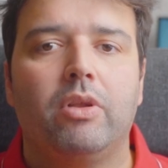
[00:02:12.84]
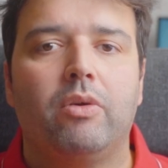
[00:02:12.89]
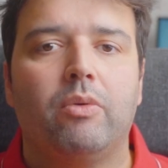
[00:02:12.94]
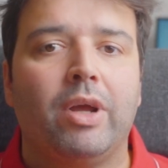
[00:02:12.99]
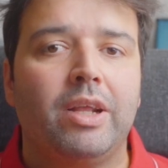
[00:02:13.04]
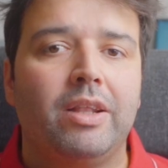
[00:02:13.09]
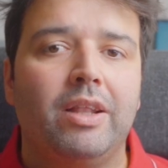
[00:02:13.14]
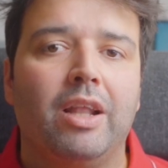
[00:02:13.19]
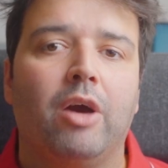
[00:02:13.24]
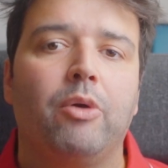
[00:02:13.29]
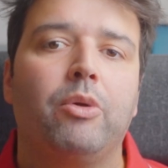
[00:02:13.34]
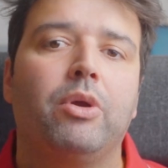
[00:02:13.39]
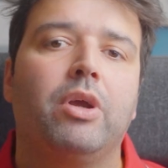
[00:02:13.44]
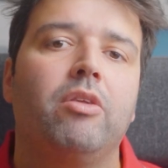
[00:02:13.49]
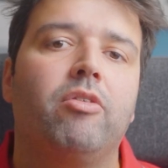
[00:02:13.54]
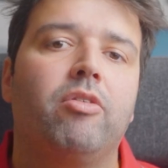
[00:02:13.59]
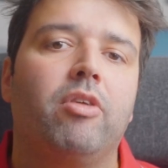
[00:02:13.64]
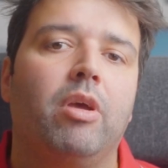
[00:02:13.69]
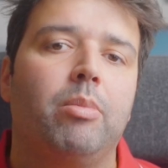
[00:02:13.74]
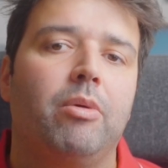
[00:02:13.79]
Right now you can
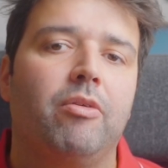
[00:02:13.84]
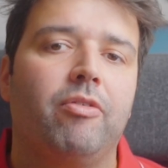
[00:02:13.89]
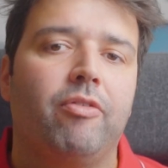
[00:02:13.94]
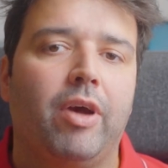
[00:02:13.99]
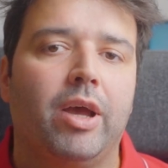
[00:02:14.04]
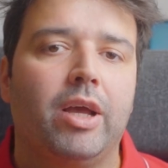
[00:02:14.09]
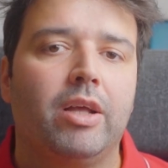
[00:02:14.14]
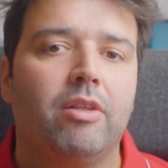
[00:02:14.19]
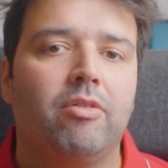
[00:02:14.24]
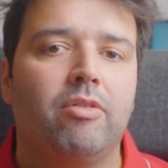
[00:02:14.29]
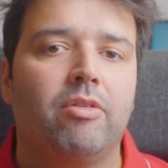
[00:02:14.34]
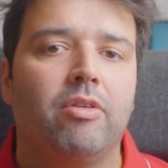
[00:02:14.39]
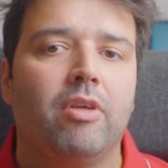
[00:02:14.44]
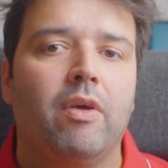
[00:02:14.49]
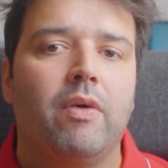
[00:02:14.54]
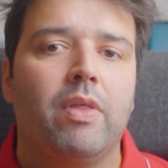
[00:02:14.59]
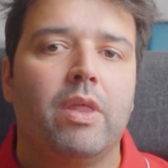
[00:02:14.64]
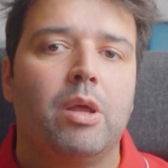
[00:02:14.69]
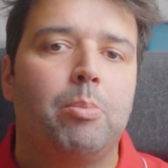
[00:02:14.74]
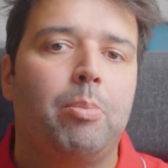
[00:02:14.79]
save effects,
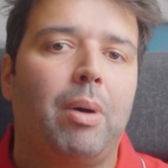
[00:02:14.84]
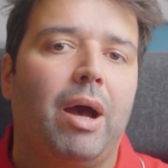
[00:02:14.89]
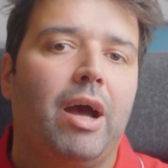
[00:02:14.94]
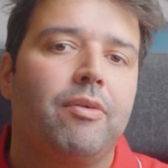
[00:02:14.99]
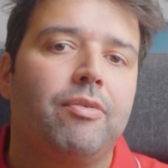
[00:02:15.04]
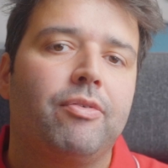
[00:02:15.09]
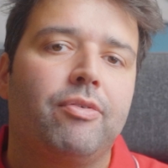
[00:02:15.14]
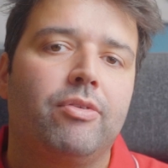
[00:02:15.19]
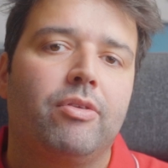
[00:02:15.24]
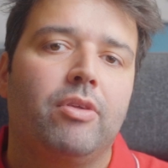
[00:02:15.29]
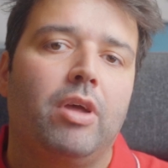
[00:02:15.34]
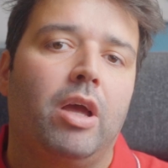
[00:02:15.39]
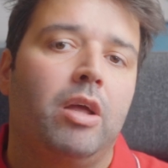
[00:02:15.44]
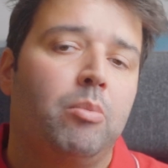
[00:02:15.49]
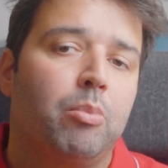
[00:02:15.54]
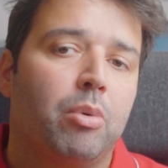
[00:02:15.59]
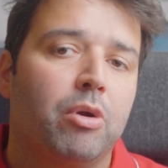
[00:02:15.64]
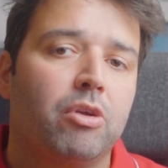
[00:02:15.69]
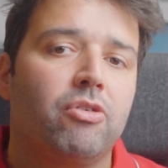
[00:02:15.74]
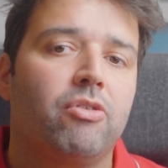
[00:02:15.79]
paths
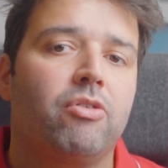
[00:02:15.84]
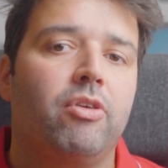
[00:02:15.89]
and brush